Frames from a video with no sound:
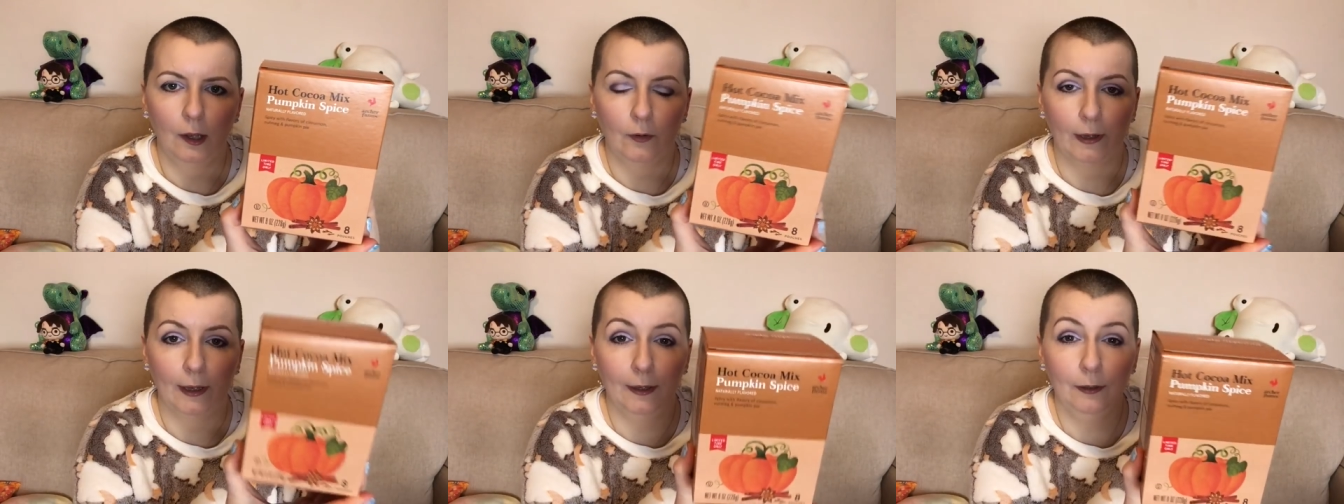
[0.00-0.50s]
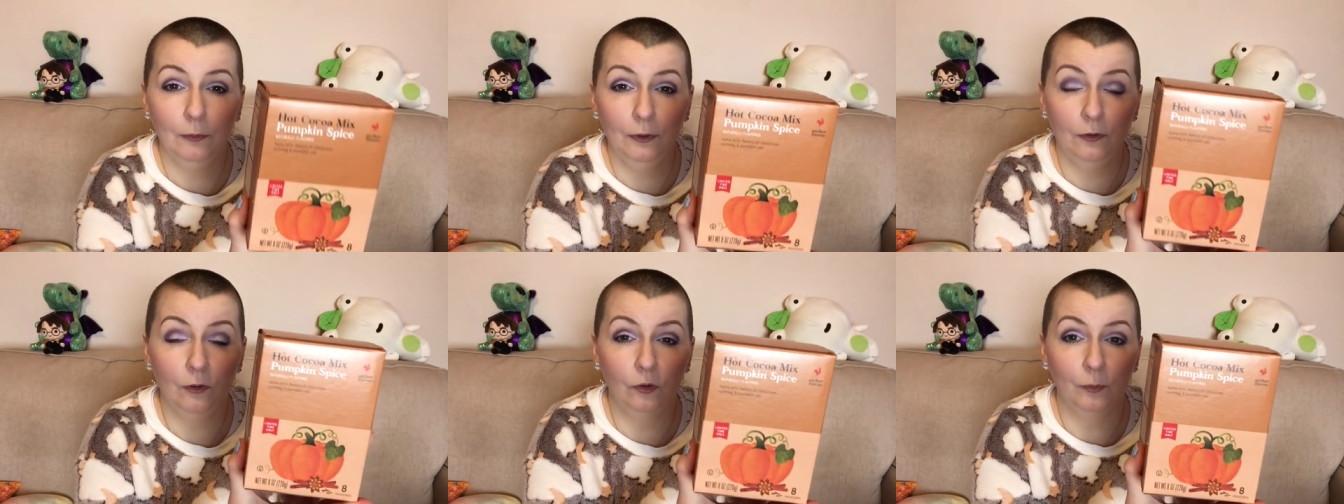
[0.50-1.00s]
Okay, anyone
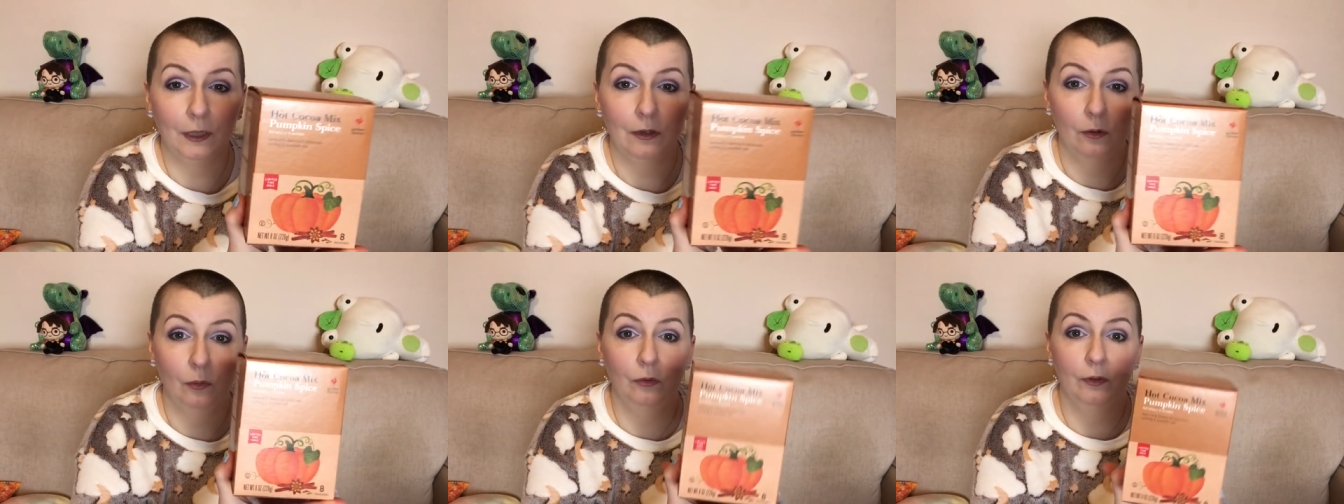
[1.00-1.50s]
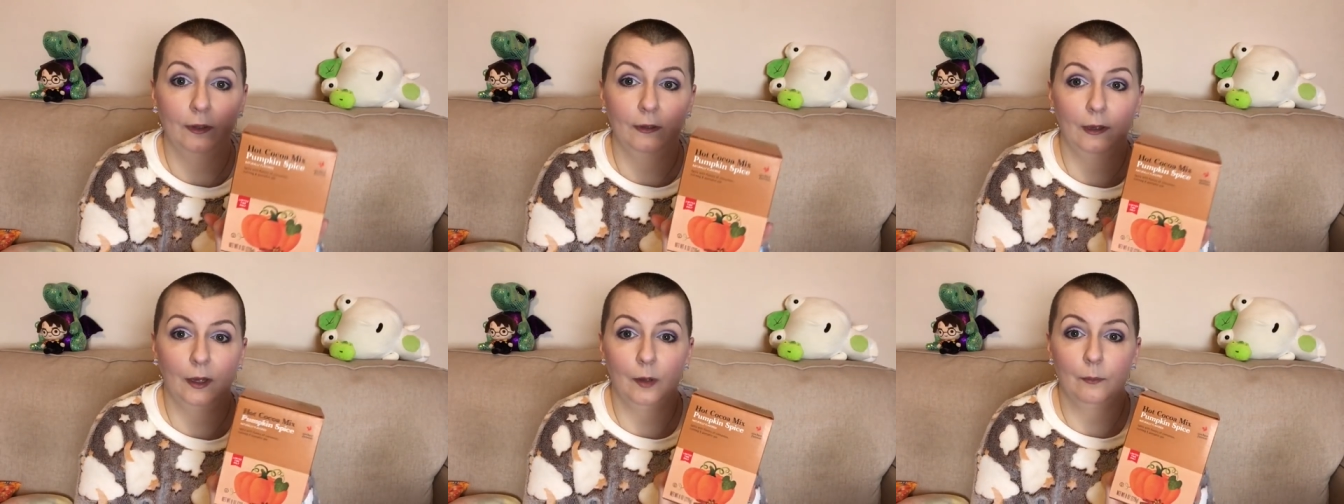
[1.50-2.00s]
who knows me knows
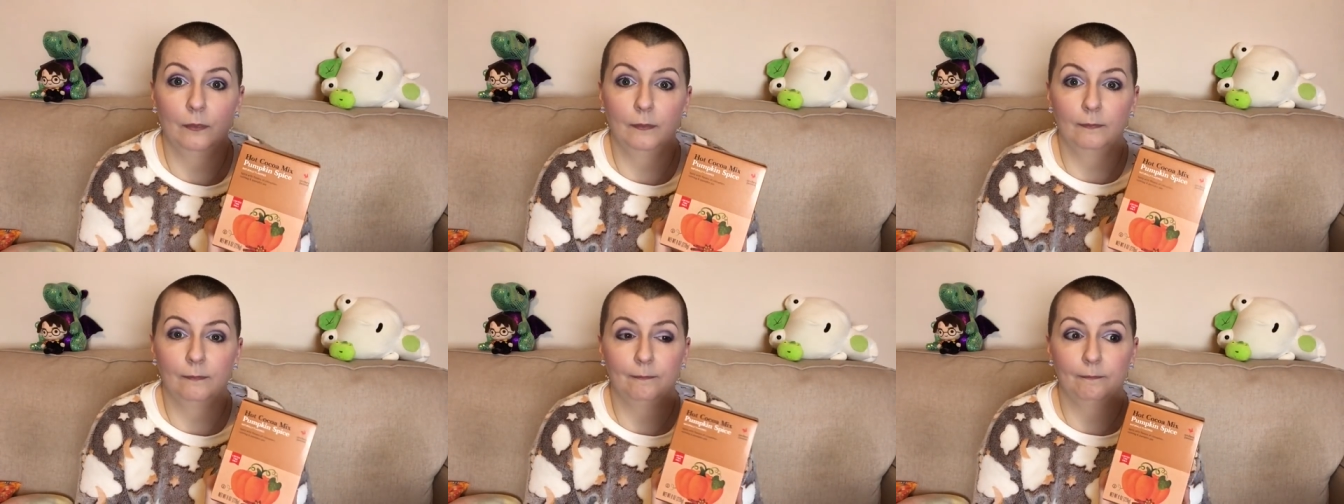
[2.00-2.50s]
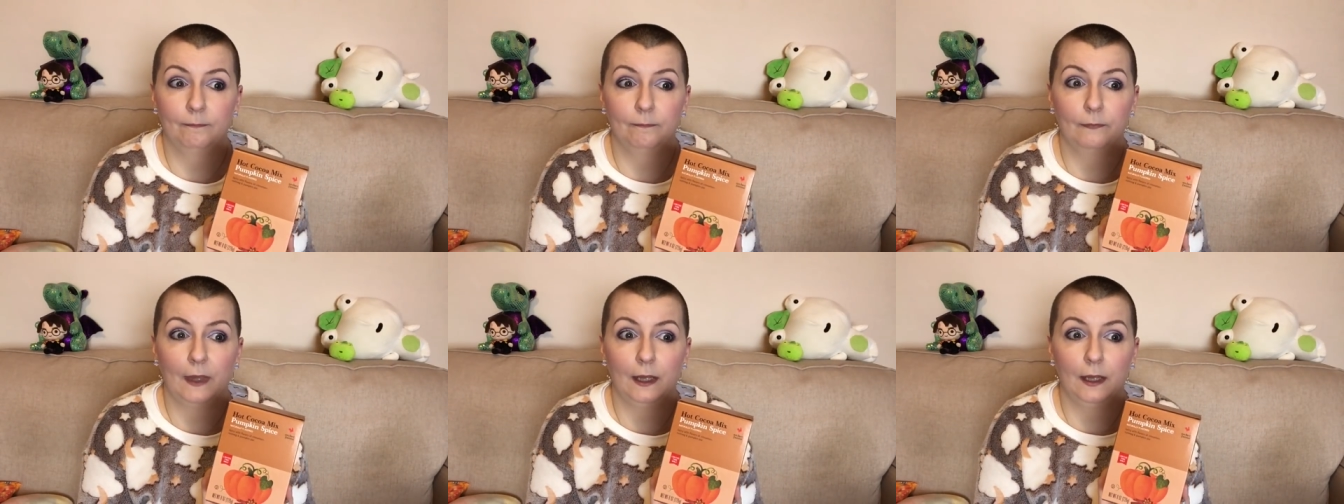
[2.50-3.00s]
that I am
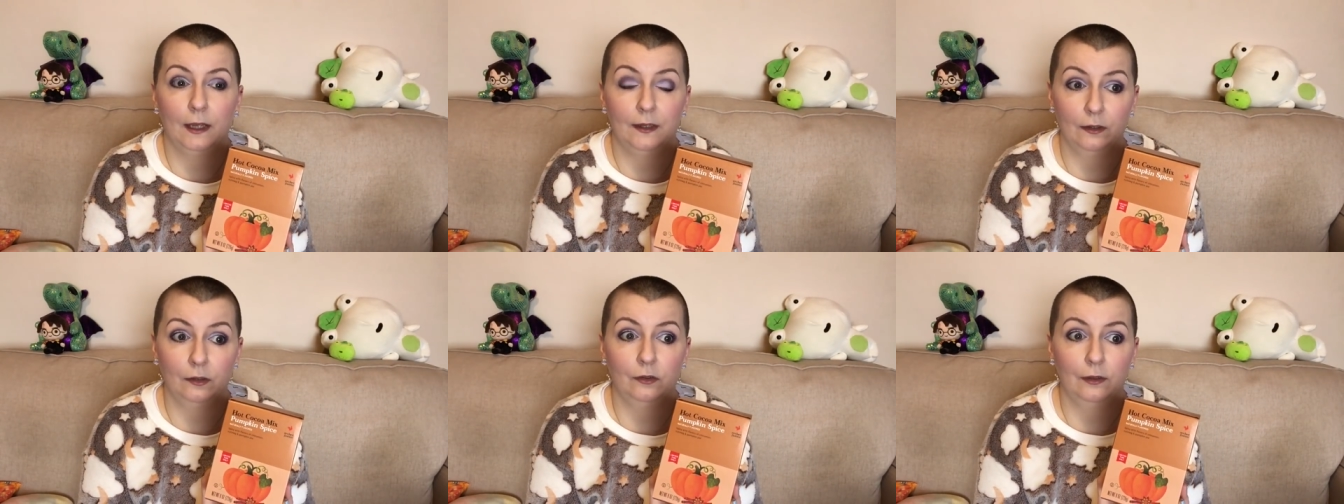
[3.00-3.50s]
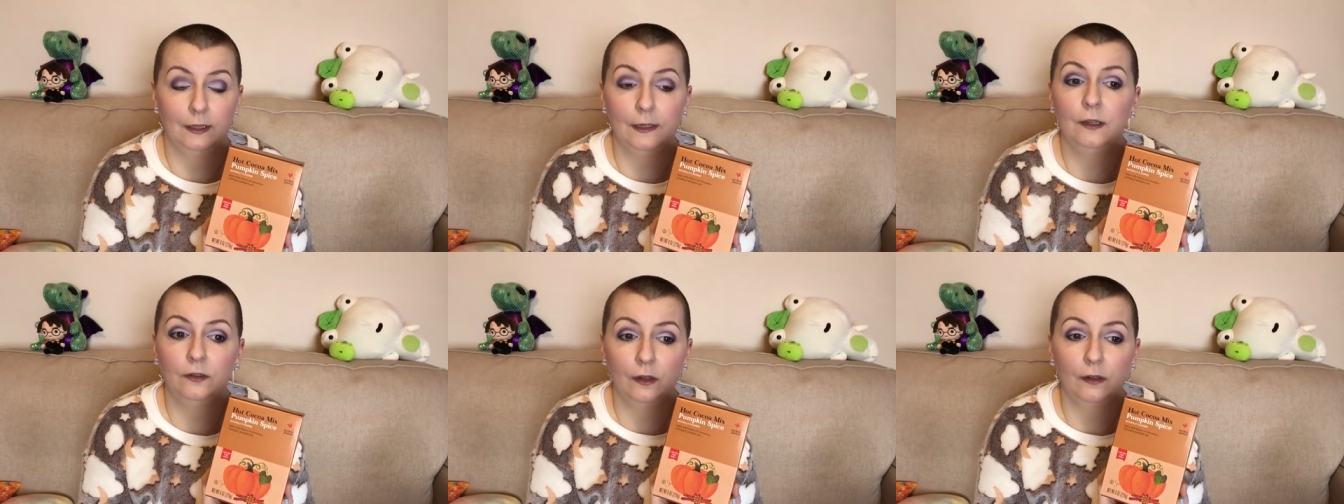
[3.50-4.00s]
addicted. It
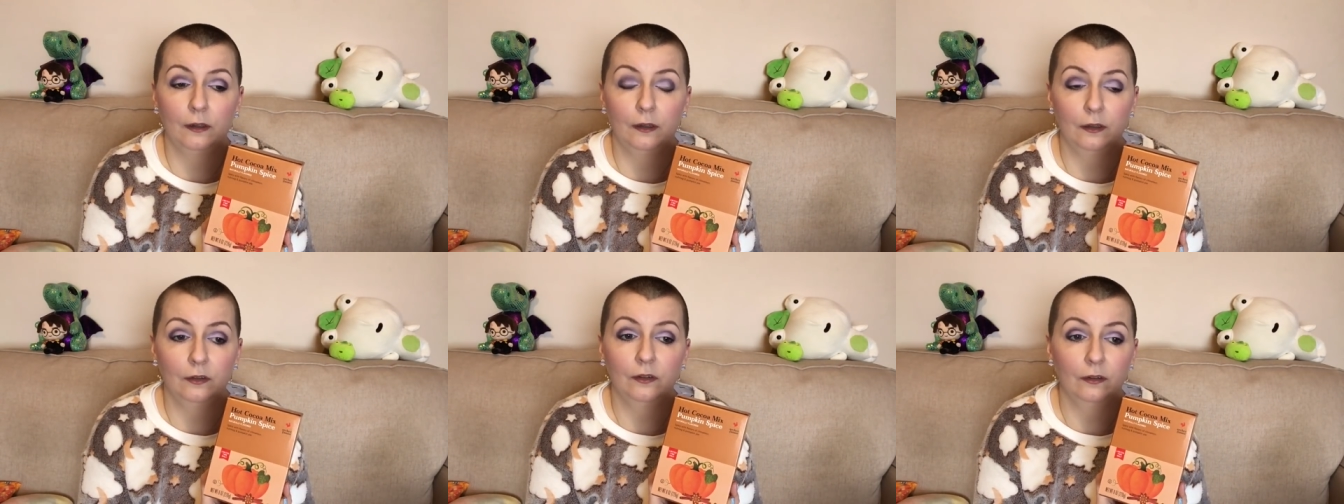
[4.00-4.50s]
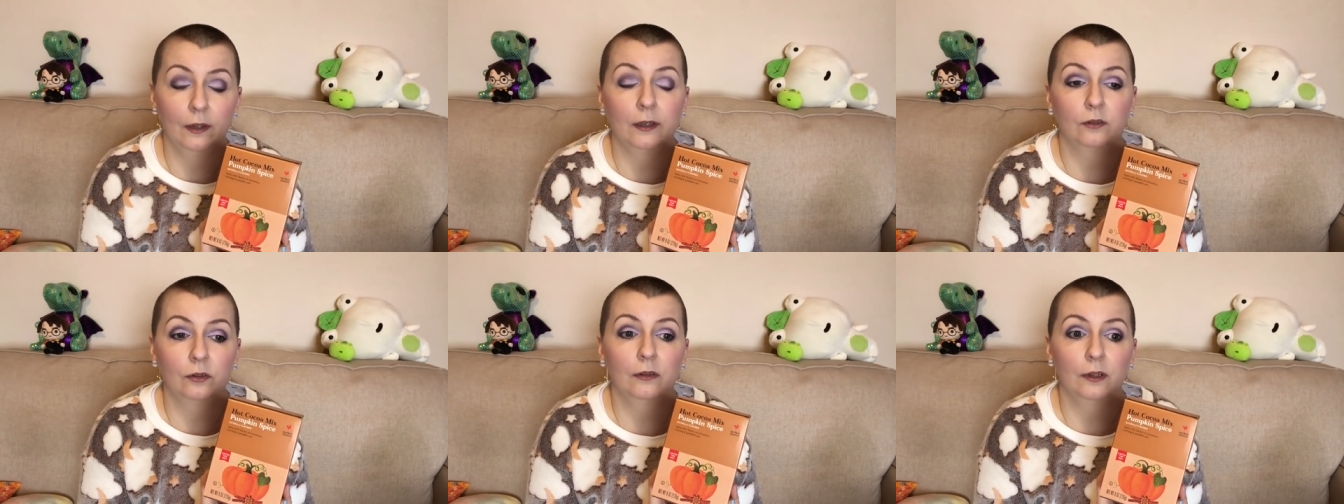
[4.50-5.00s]
is an
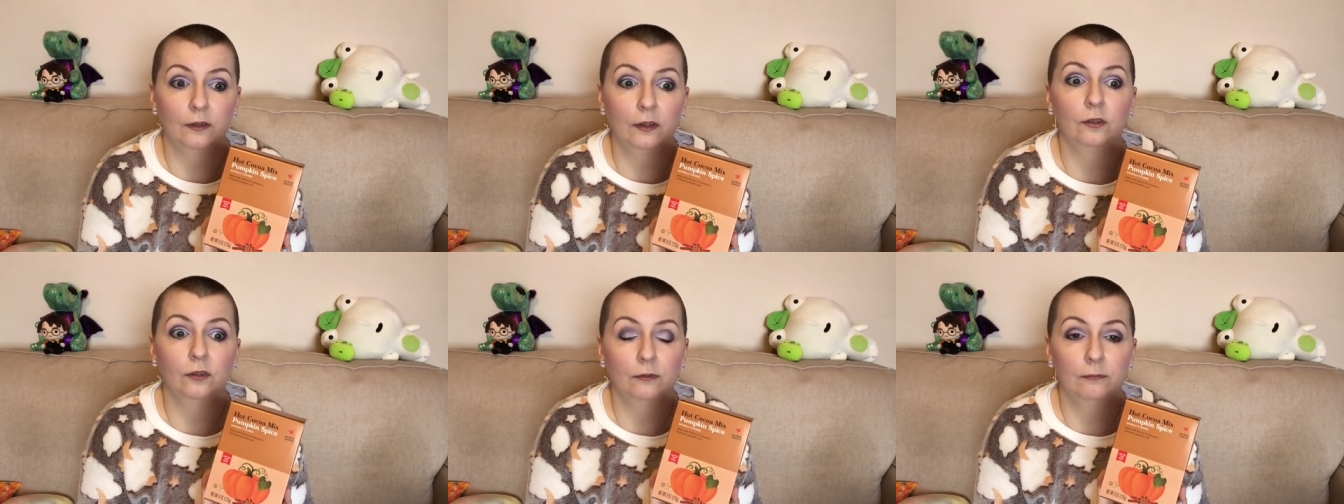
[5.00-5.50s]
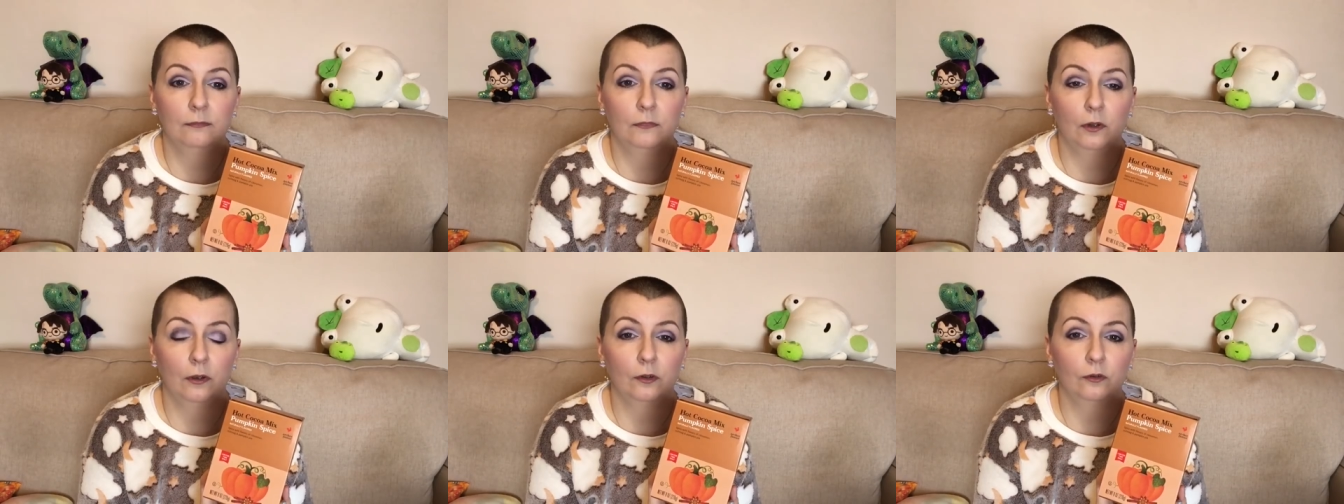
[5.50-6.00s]
actual addiction
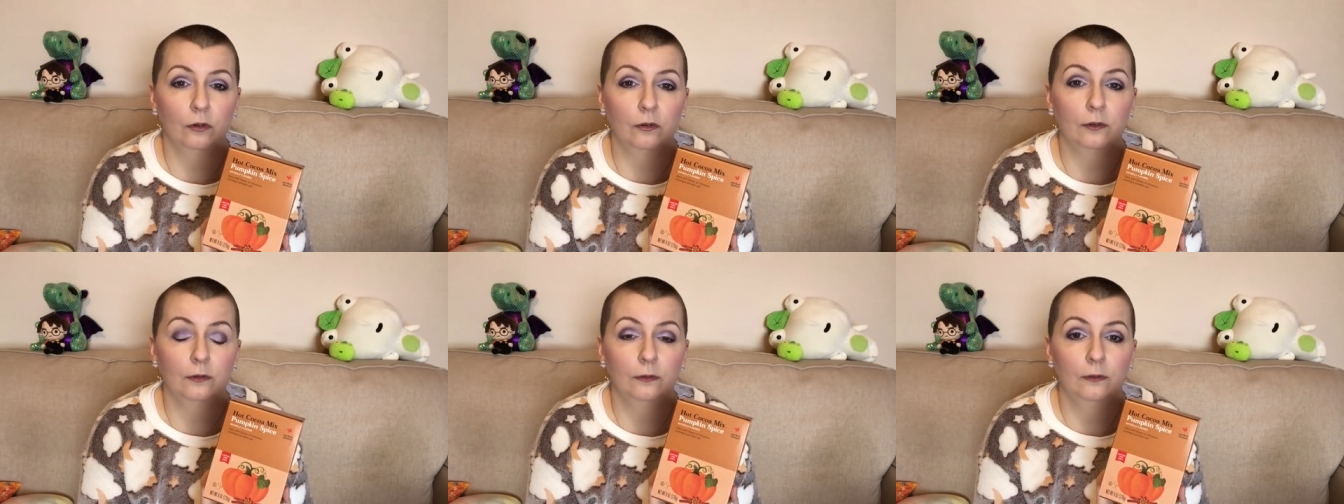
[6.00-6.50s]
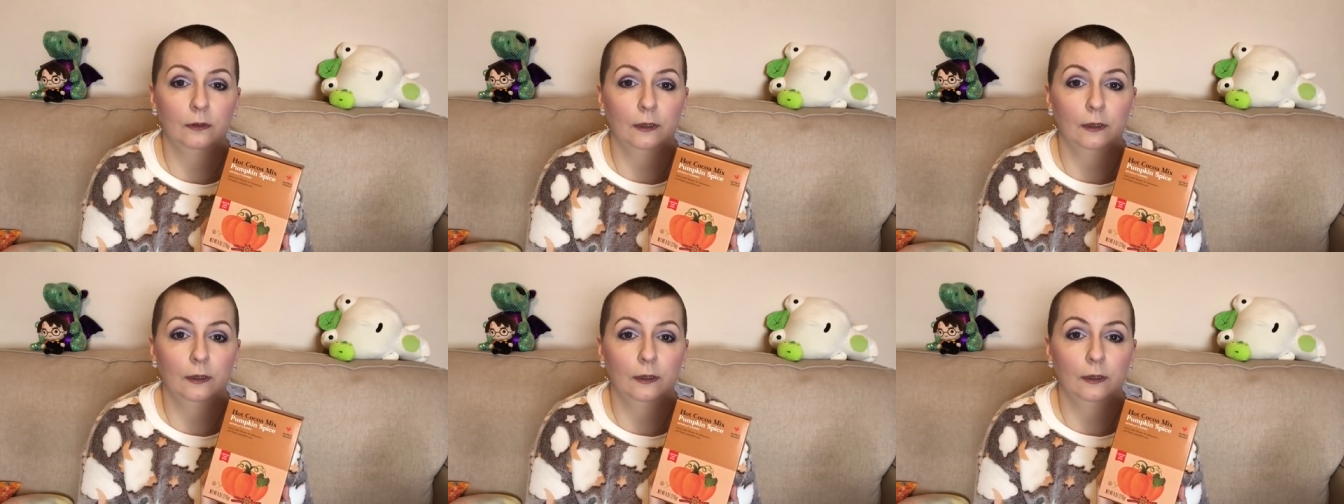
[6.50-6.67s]
to hot chocolate.